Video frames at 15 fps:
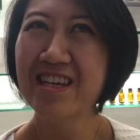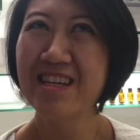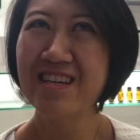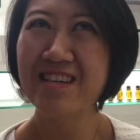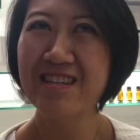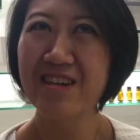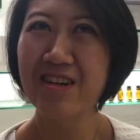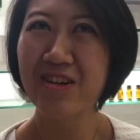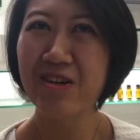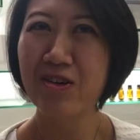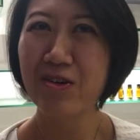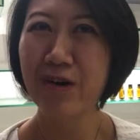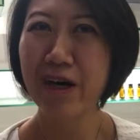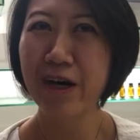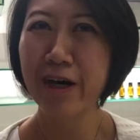
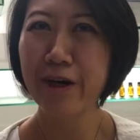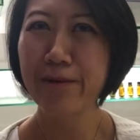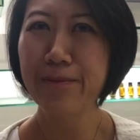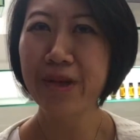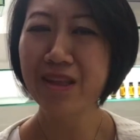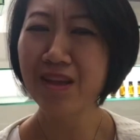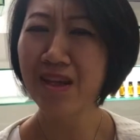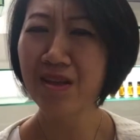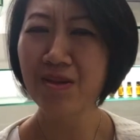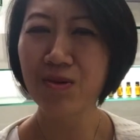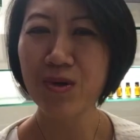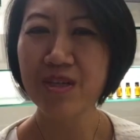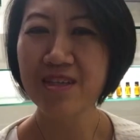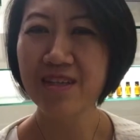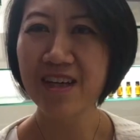So um, back then I
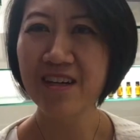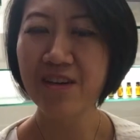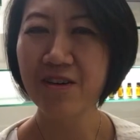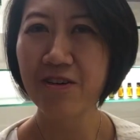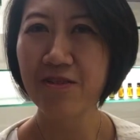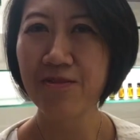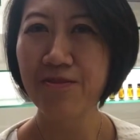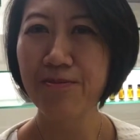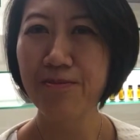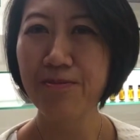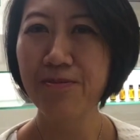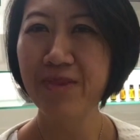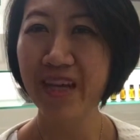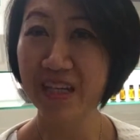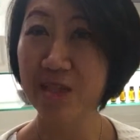was kind of
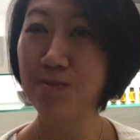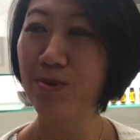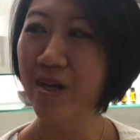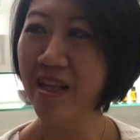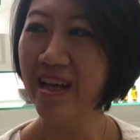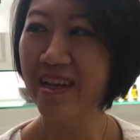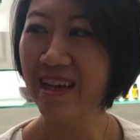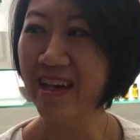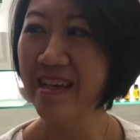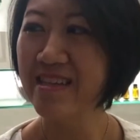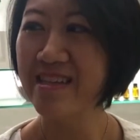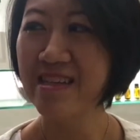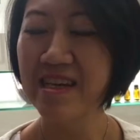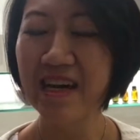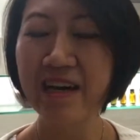desperate, I guess.
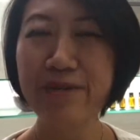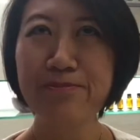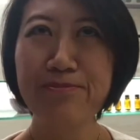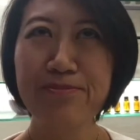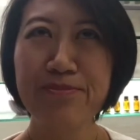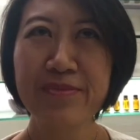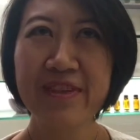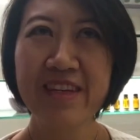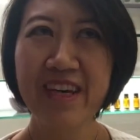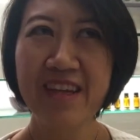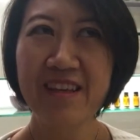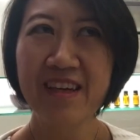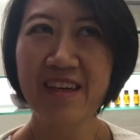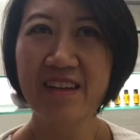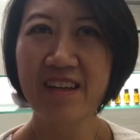Mm-hmm. Yeah. And
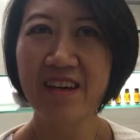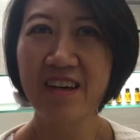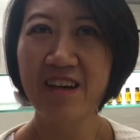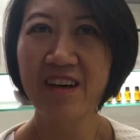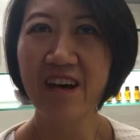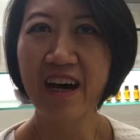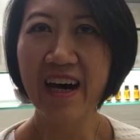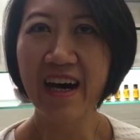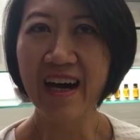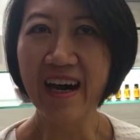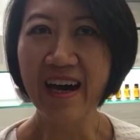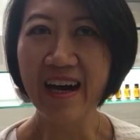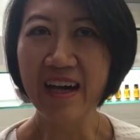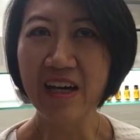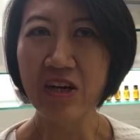then uh,
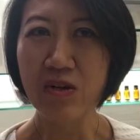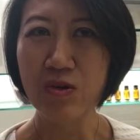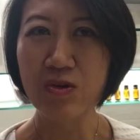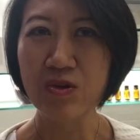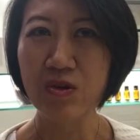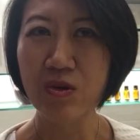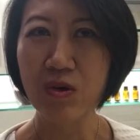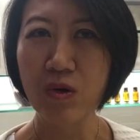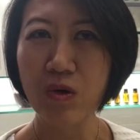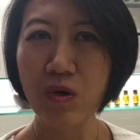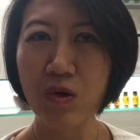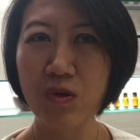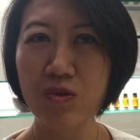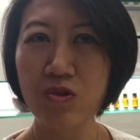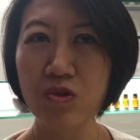I
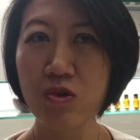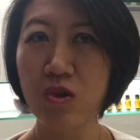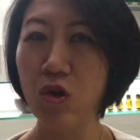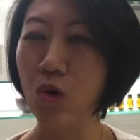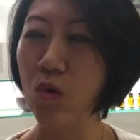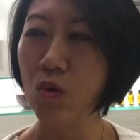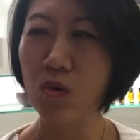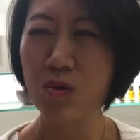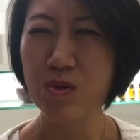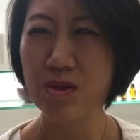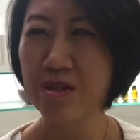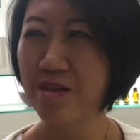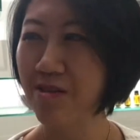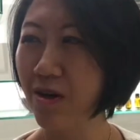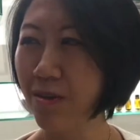also took
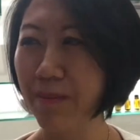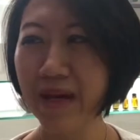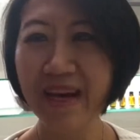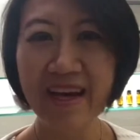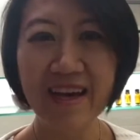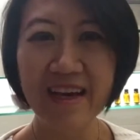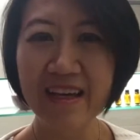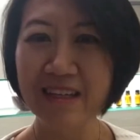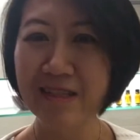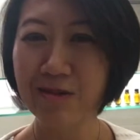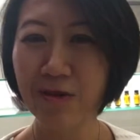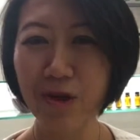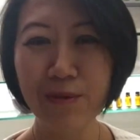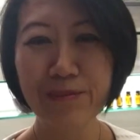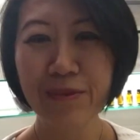loans from banks,
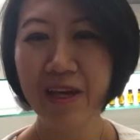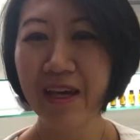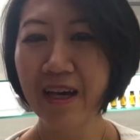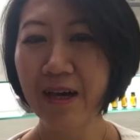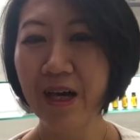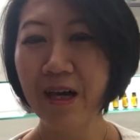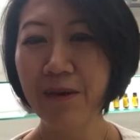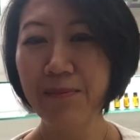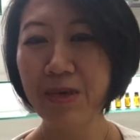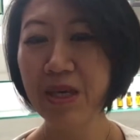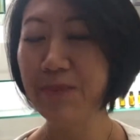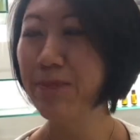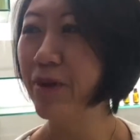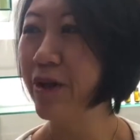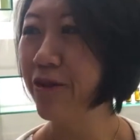from
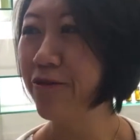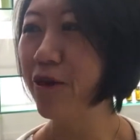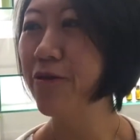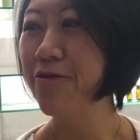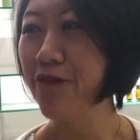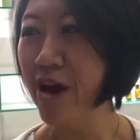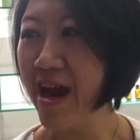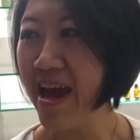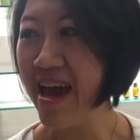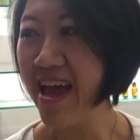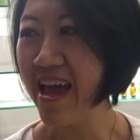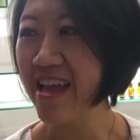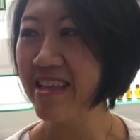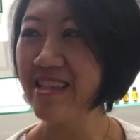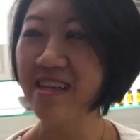people, from
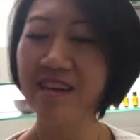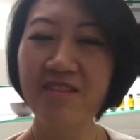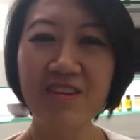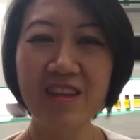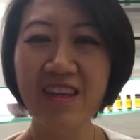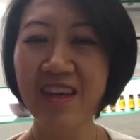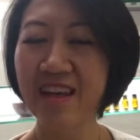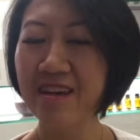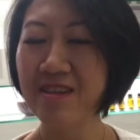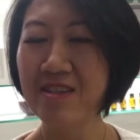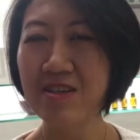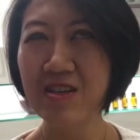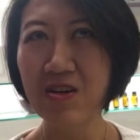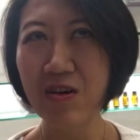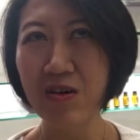friends, mm-hmm. and everything else.
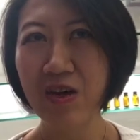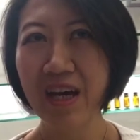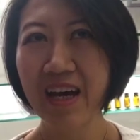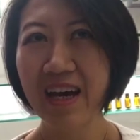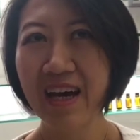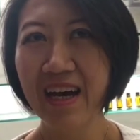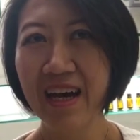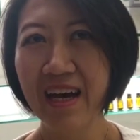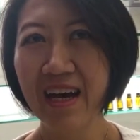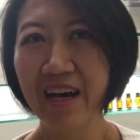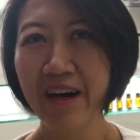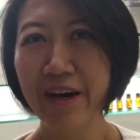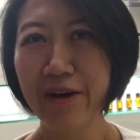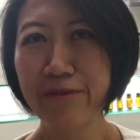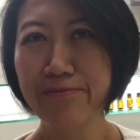So.
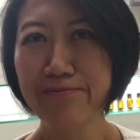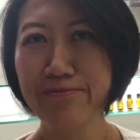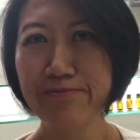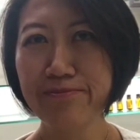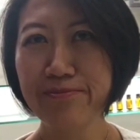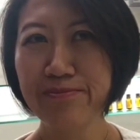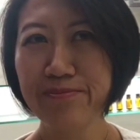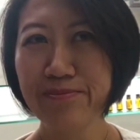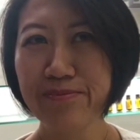Um,